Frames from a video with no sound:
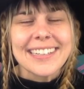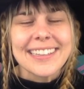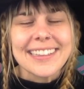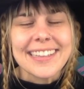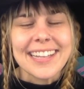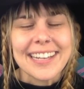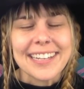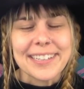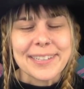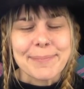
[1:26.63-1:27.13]

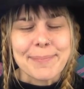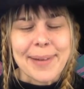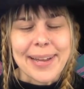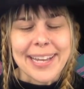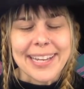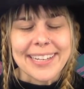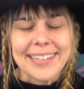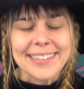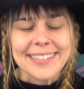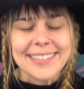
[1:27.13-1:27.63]
Let your
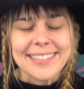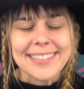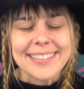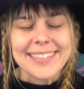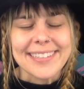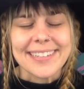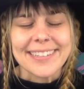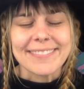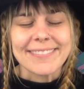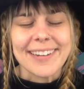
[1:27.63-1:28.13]
mind
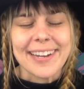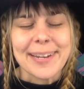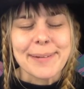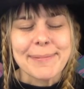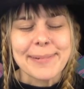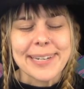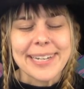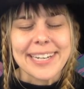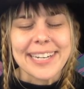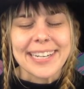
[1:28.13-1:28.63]
start
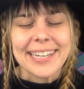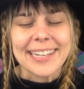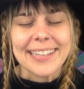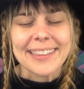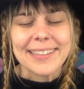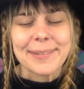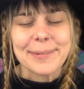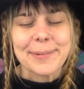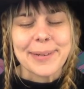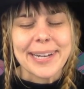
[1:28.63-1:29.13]
vibrating
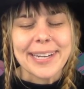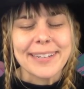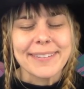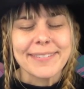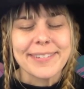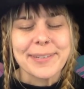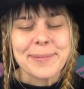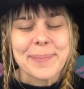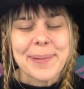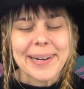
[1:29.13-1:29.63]
at the rate
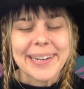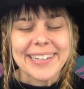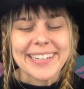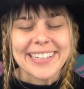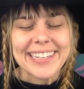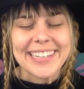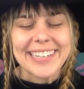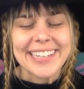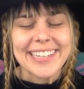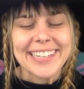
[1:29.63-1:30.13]
of your
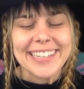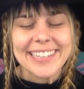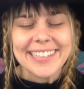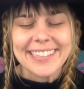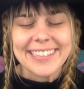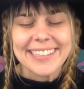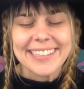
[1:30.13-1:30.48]
body.